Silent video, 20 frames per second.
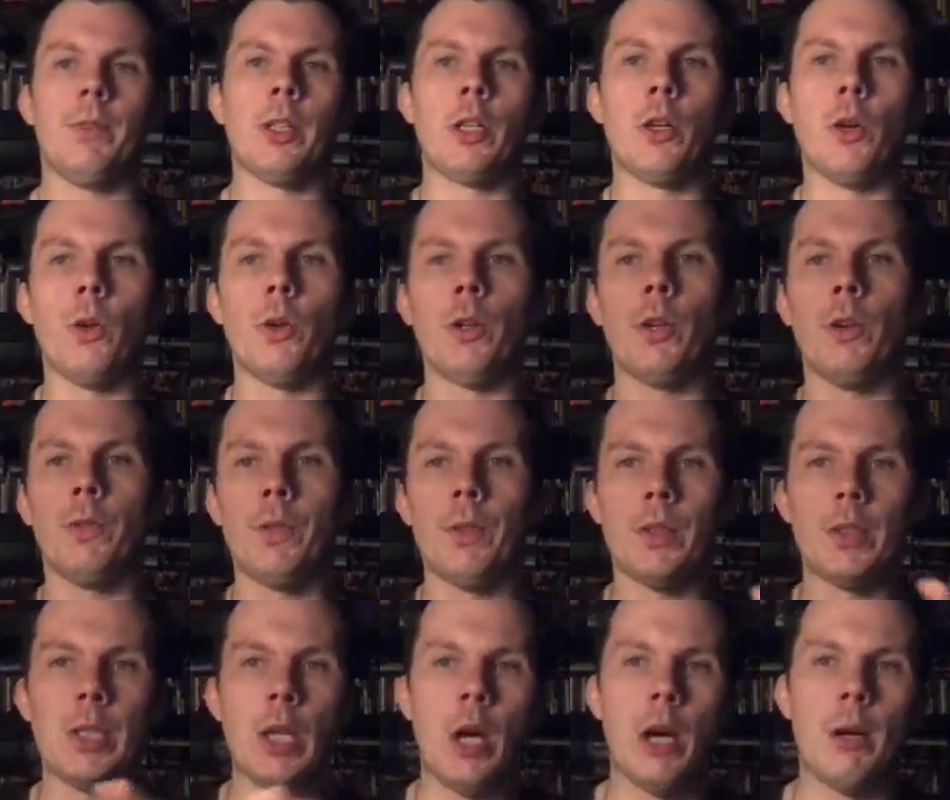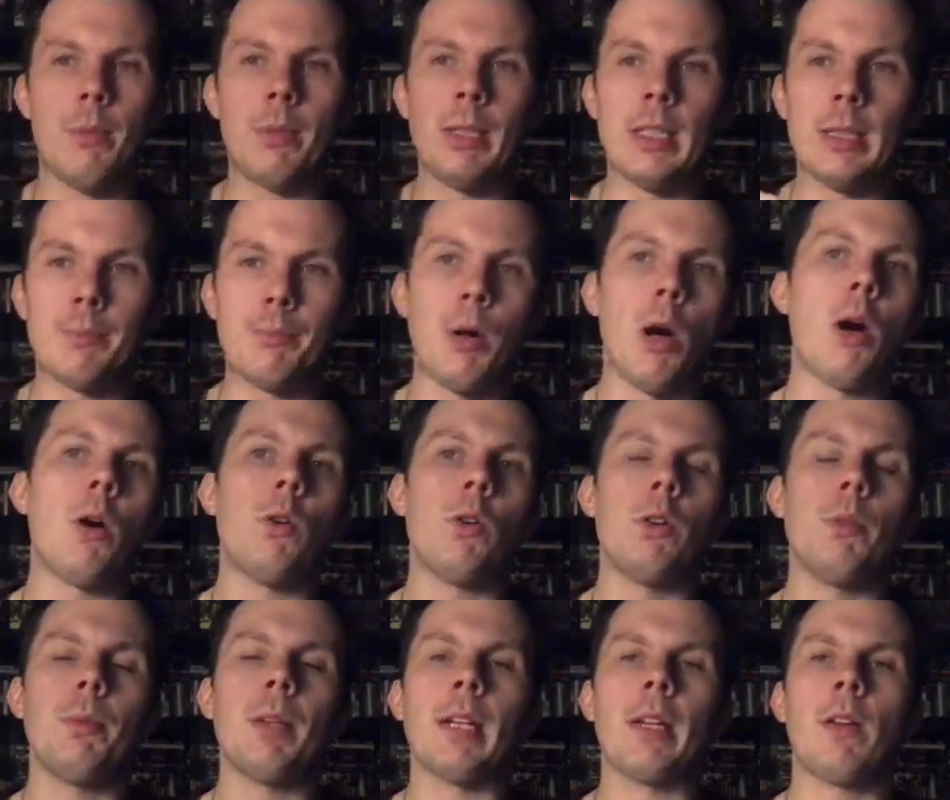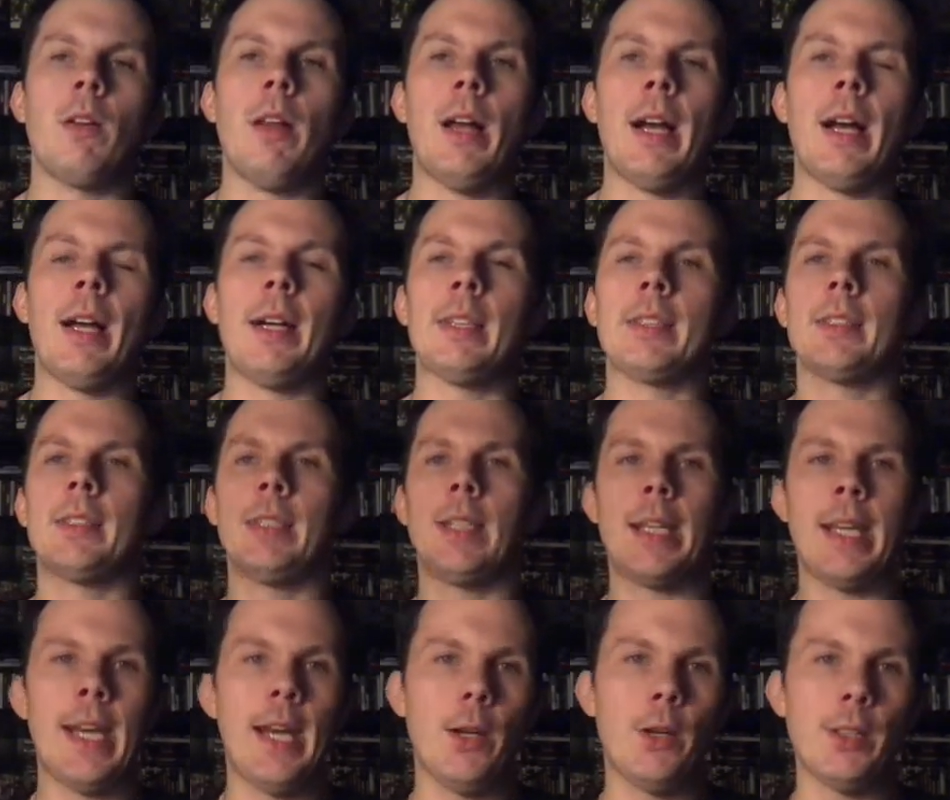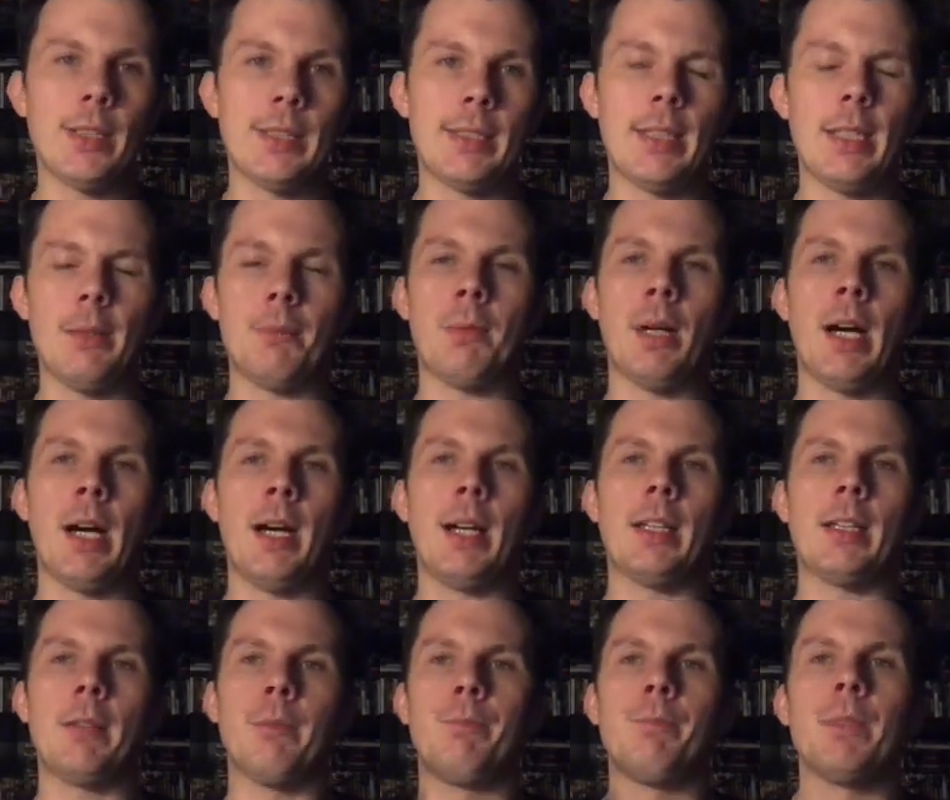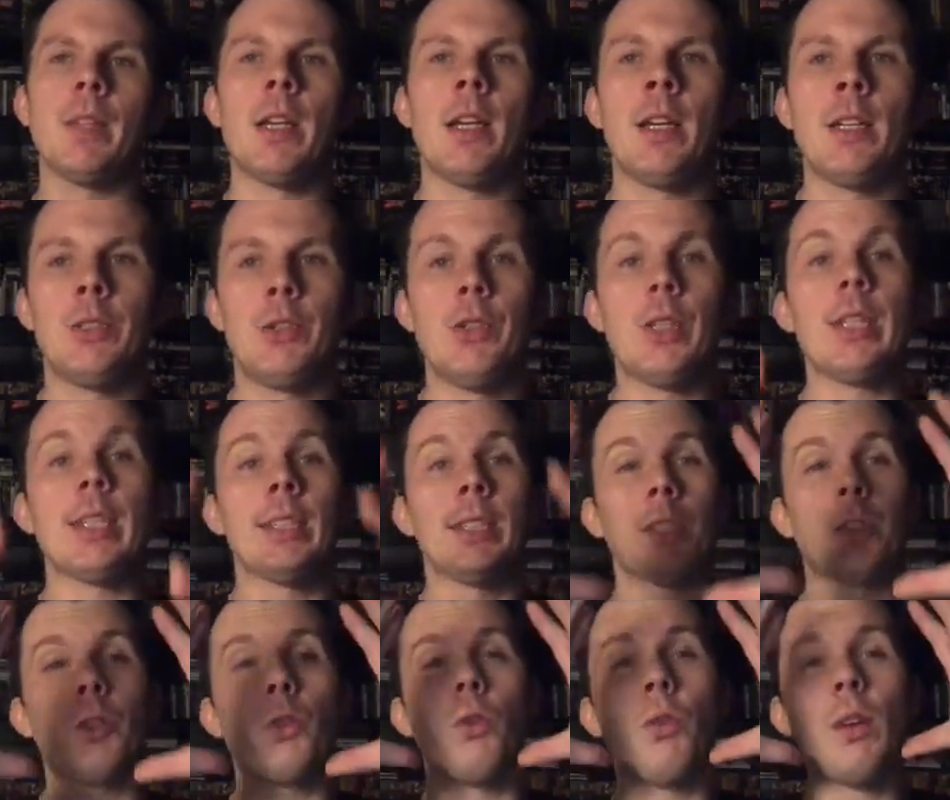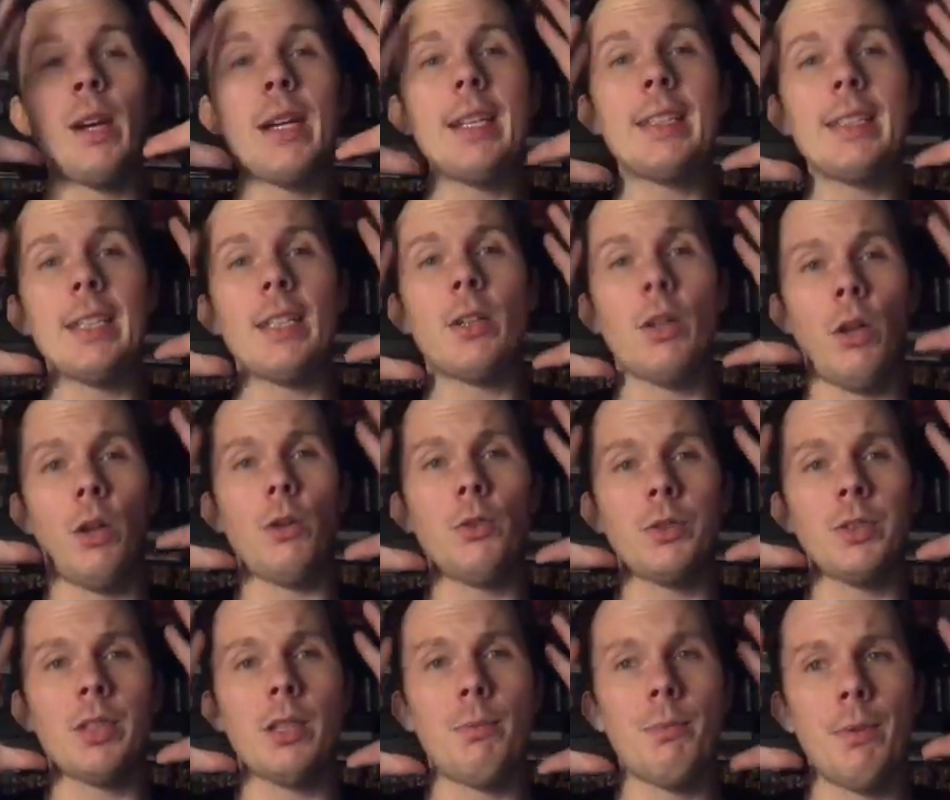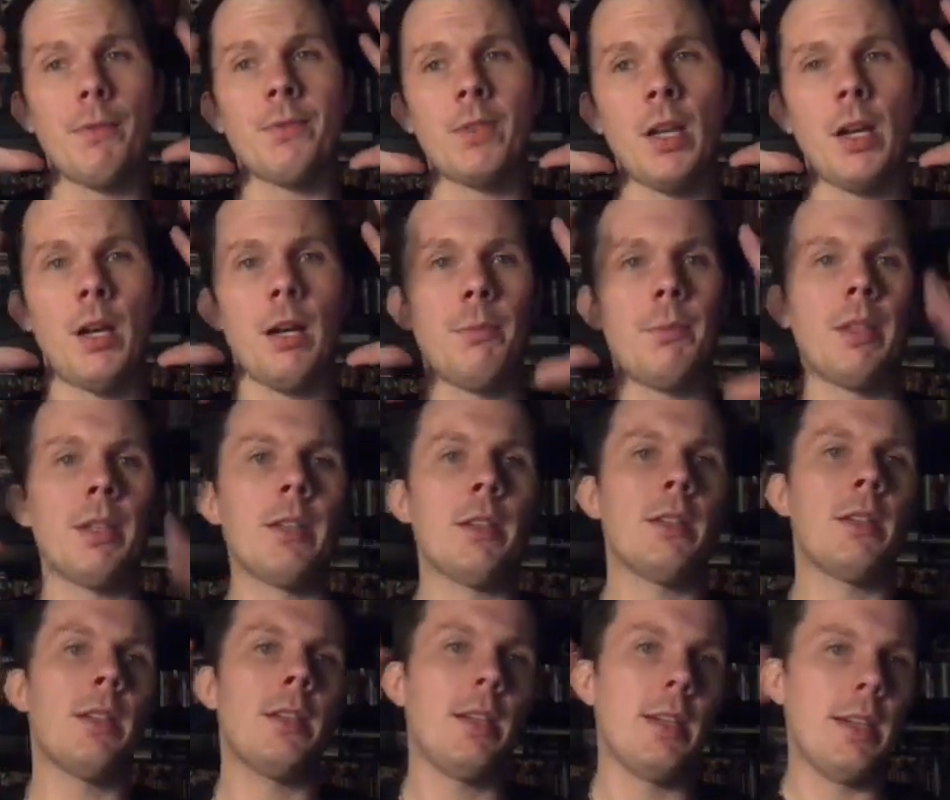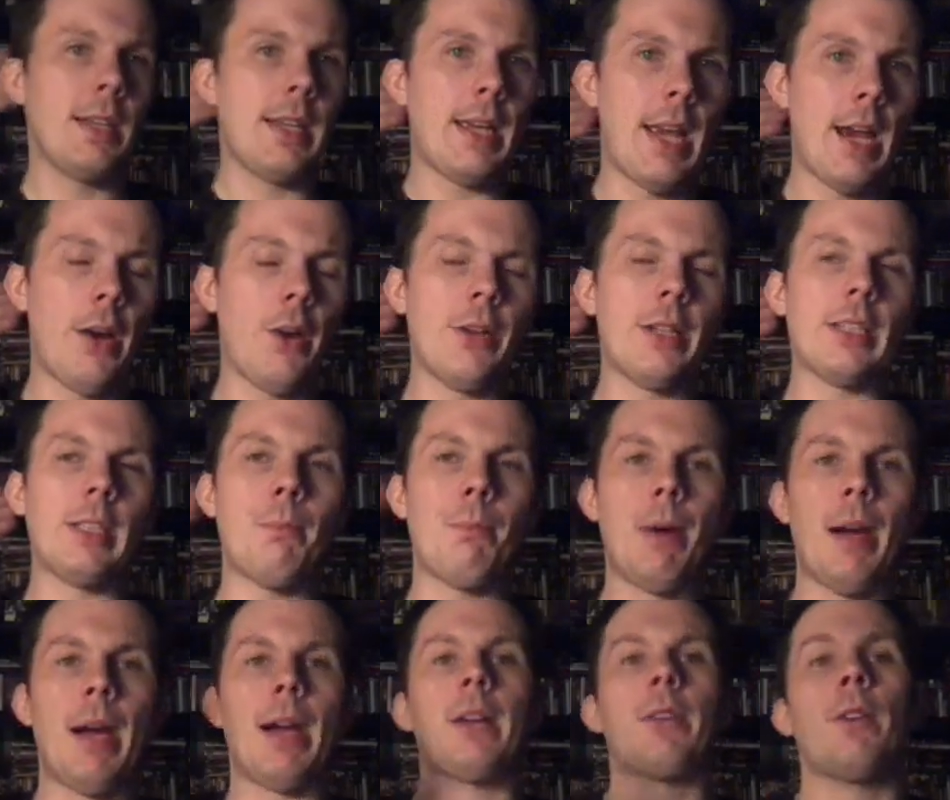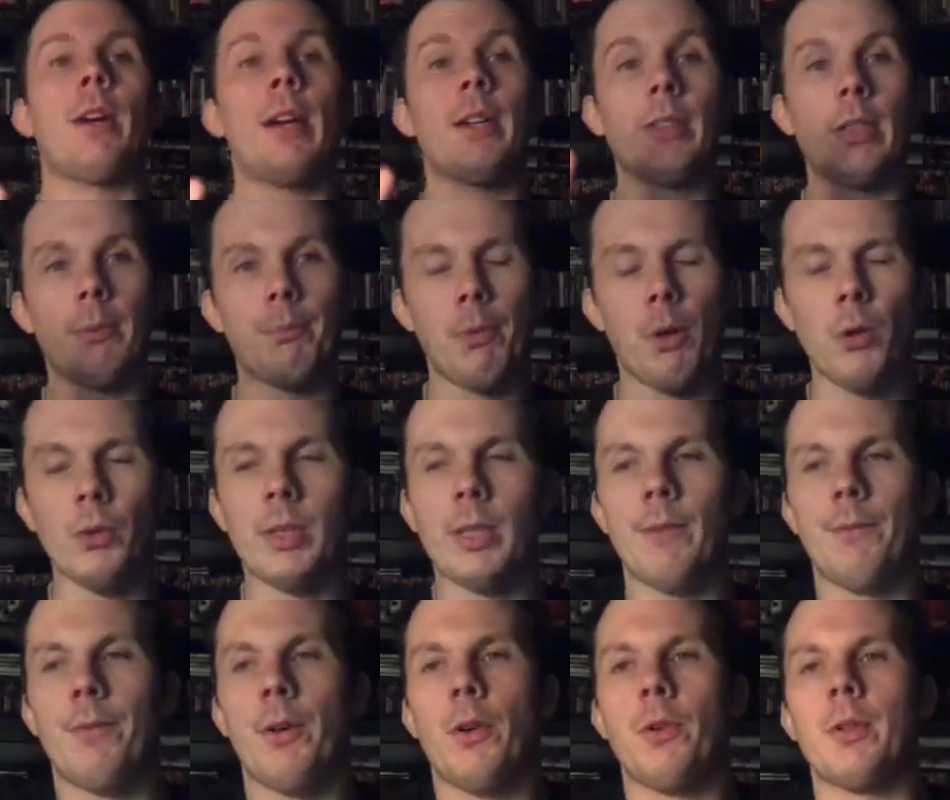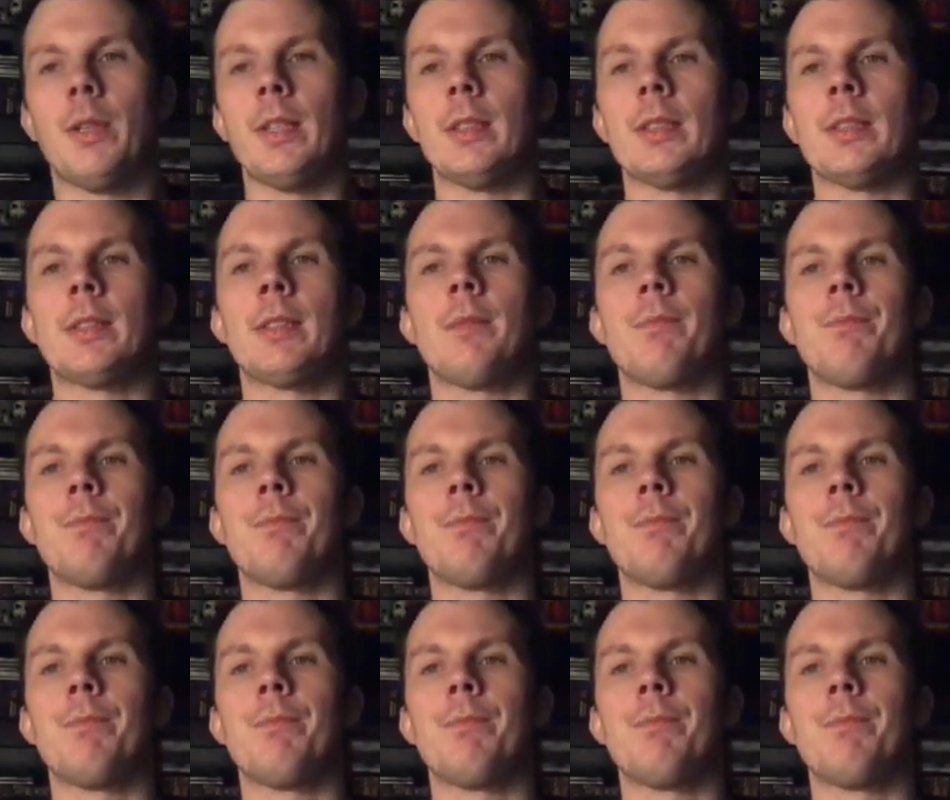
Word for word: going over Tommy's poem in class and Carrie sitting behind him. So you get this crazy close-up of Tommy, Carrie in the background. They're both in focus.